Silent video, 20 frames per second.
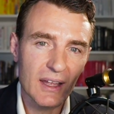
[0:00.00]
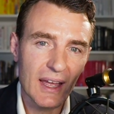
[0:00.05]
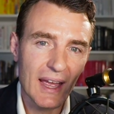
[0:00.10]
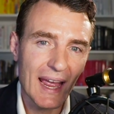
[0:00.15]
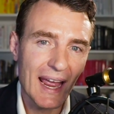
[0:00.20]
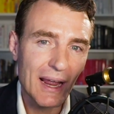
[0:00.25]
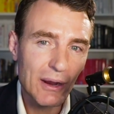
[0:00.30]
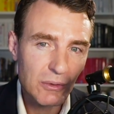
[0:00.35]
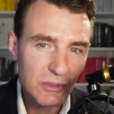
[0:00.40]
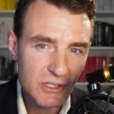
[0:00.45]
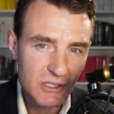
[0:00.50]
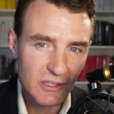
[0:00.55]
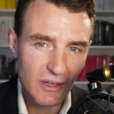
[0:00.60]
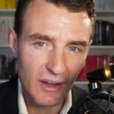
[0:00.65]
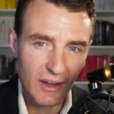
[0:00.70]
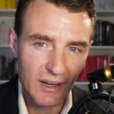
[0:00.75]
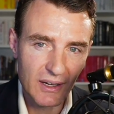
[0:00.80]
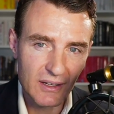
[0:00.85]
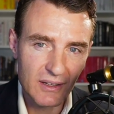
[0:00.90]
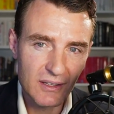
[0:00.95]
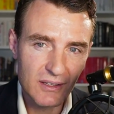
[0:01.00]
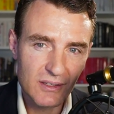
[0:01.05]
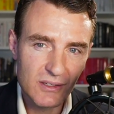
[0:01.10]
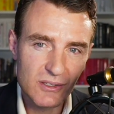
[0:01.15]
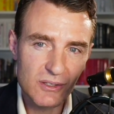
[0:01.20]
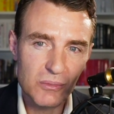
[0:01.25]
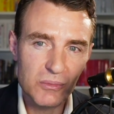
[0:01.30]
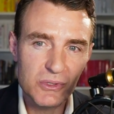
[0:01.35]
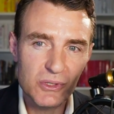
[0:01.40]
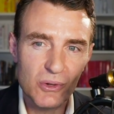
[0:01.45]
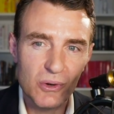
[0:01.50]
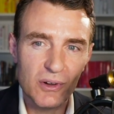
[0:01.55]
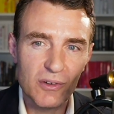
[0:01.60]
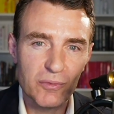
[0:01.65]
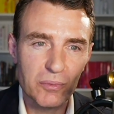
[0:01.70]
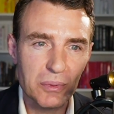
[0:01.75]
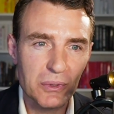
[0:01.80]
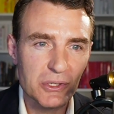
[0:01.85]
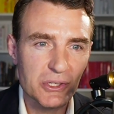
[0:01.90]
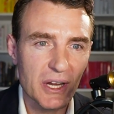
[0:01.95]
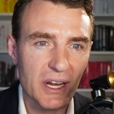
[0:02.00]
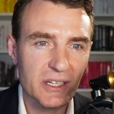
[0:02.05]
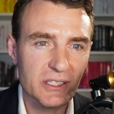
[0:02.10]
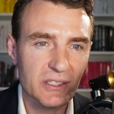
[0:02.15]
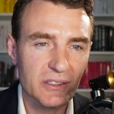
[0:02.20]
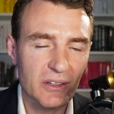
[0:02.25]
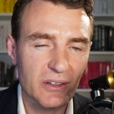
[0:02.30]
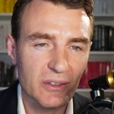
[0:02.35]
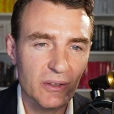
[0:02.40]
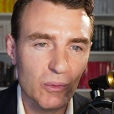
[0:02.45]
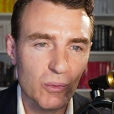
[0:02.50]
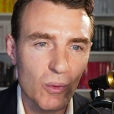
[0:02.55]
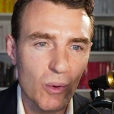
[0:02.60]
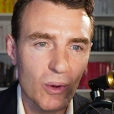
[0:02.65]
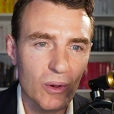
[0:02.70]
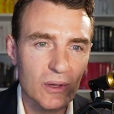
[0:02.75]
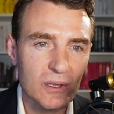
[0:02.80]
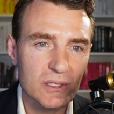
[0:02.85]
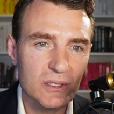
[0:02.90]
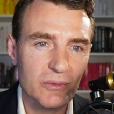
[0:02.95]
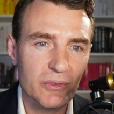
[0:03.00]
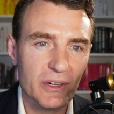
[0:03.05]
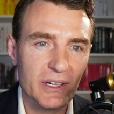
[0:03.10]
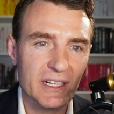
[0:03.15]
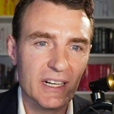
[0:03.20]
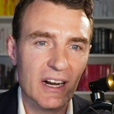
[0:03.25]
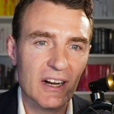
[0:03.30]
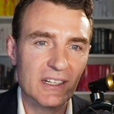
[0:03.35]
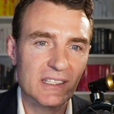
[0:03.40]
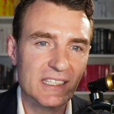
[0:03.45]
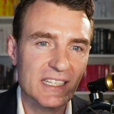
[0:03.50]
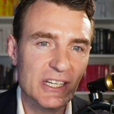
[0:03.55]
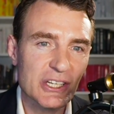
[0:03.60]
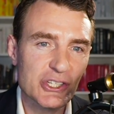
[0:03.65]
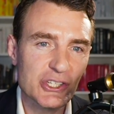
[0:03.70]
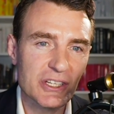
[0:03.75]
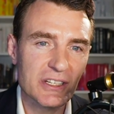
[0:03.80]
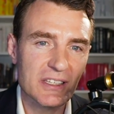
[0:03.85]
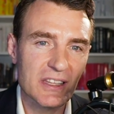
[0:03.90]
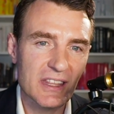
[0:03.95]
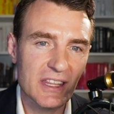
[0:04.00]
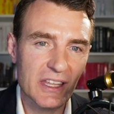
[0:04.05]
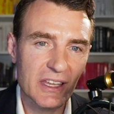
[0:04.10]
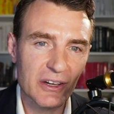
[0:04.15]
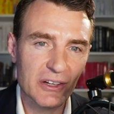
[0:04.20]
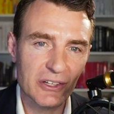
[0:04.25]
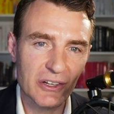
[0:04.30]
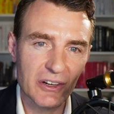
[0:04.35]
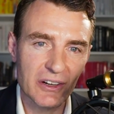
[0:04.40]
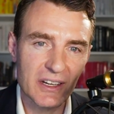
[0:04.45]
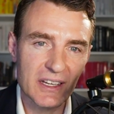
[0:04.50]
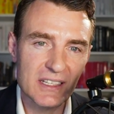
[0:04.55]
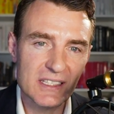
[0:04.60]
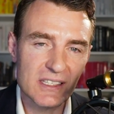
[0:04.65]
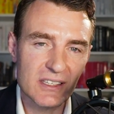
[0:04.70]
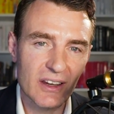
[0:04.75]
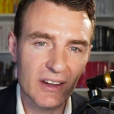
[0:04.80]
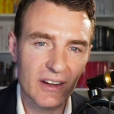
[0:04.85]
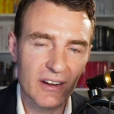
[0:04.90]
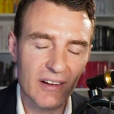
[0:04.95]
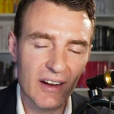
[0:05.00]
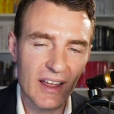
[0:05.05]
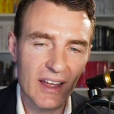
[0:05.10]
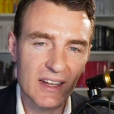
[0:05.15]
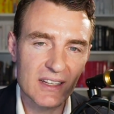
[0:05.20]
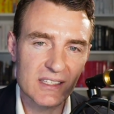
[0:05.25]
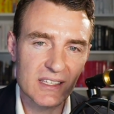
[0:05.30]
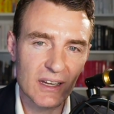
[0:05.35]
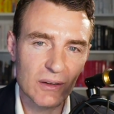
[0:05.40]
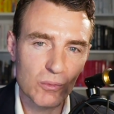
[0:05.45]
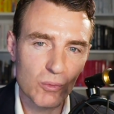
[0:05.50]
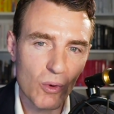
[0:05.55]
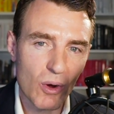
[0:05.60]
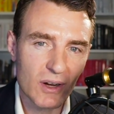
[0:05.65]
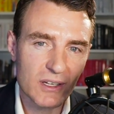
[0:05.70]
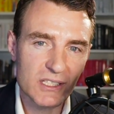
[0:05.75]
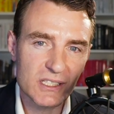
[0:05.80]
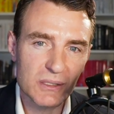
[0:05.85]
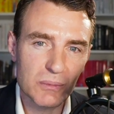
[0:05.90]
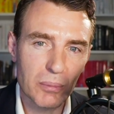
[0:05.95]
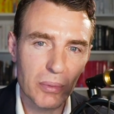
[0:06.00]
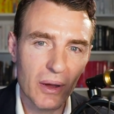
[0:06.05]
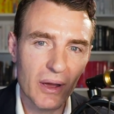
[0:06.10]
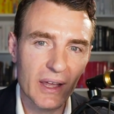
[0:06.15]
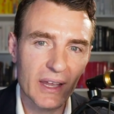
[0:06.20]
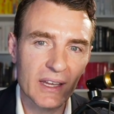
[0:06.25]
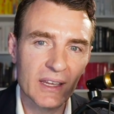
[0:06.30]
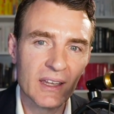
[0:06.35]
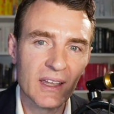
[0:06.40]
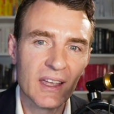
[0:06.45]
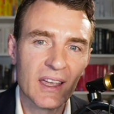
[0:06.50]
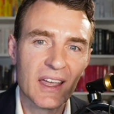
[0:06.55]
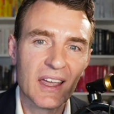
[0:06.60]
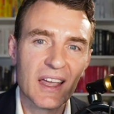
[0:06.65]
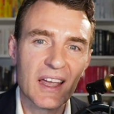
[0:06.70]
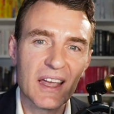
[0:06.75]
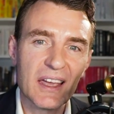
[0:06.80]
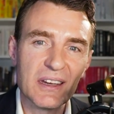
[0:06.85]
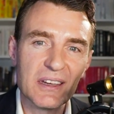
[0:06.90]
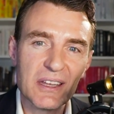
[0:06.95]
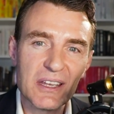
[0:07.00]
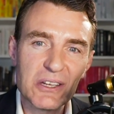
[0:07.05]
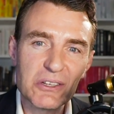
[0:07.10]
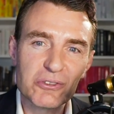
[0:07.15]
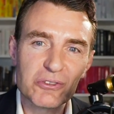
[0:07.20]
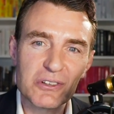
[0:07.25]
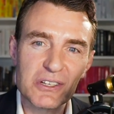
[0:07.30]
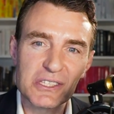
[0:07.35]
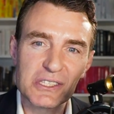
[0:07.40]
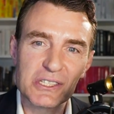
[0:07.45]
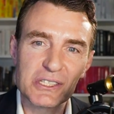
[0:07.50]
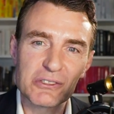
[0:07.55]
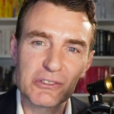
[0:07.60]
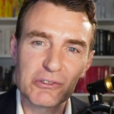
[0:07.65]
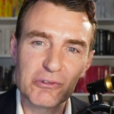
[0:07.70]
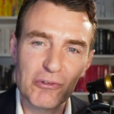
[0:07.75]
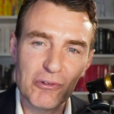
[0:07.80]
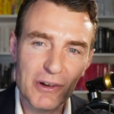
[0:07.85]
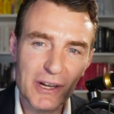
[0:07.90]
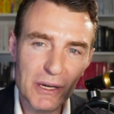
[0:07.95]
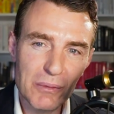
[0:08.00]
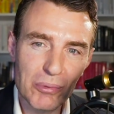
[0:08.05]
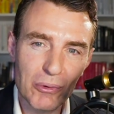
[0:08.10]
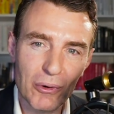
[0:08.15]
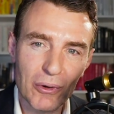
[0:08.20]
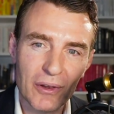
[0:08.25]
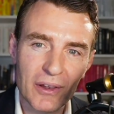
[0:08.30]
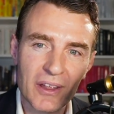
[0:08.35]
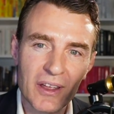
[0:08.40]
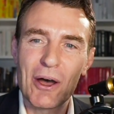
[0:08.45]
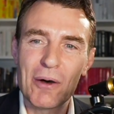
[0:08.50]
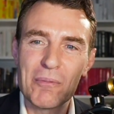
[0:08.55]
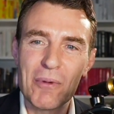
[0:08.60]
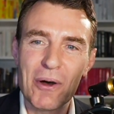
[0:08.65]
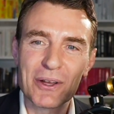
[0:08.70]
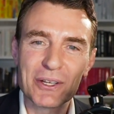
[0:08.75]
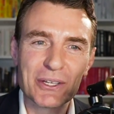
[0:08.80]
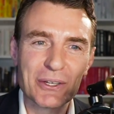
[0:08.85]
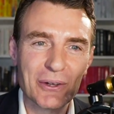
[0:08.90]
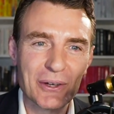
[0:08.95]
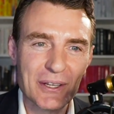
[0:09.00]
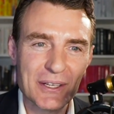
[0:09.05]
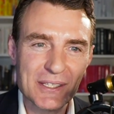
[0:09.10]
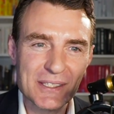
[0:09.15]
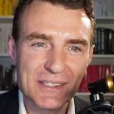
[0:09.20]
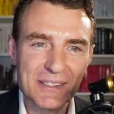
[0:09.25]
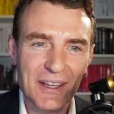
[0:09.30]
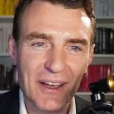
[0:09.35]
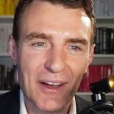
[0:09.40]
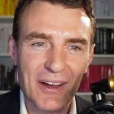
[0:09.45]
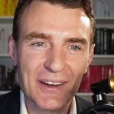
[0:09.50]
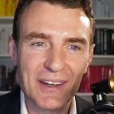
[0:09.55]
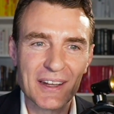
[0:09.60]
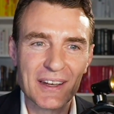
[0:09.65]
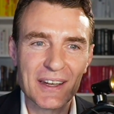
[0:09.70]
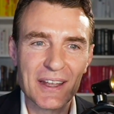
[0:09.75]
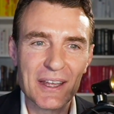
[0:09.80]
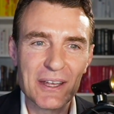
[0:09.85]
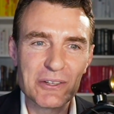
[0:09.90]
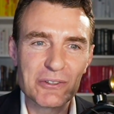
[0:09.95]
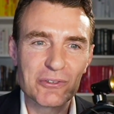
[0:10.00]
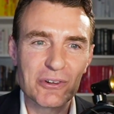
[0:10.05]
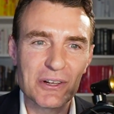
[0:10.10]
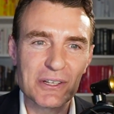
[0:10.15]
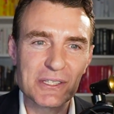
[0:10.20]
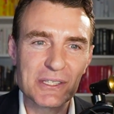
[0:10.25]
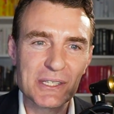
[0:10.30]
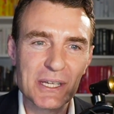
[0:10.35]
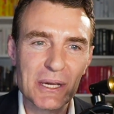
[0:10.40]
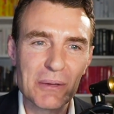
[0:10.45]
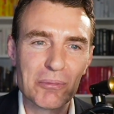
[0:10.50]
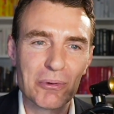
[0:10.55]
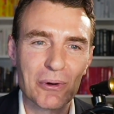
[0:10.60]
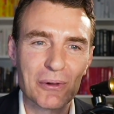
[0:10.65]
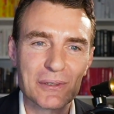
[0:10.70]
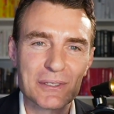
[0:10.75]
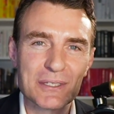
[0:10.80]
outside, some sort of projection on the walls of our Cartesian theater inside our heads and watched by an intracerebral homunculus on an intracerebral